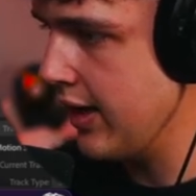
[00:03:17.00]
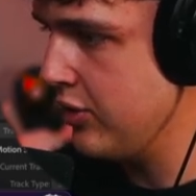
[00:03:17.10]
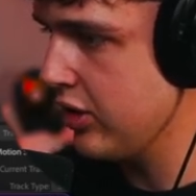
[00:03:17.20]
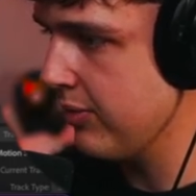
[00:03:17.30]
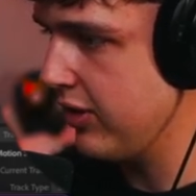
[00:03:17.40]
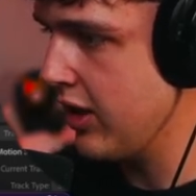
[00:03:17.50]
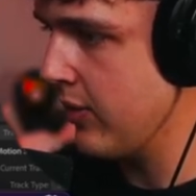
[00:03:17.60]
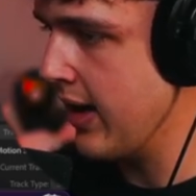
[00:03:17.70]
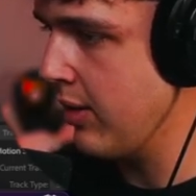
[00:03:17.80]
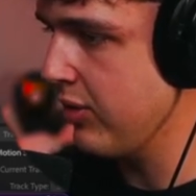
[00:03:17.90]
And you could play
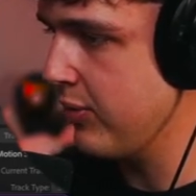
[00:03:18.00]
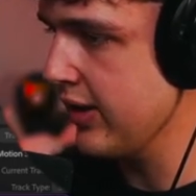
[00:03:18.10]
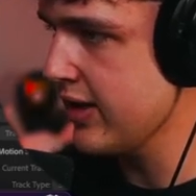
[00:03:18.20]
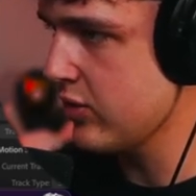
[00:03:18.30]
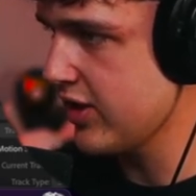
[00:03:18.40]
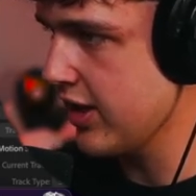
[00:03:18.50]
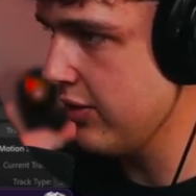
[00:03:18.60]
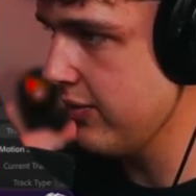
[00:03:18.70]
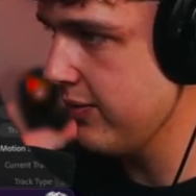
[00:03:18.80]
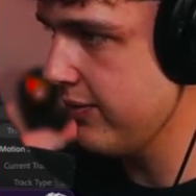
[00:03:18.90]
around with bringing these ones
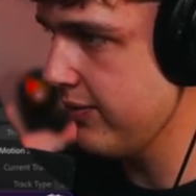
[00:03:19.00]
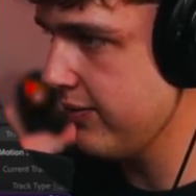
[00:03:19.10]
out.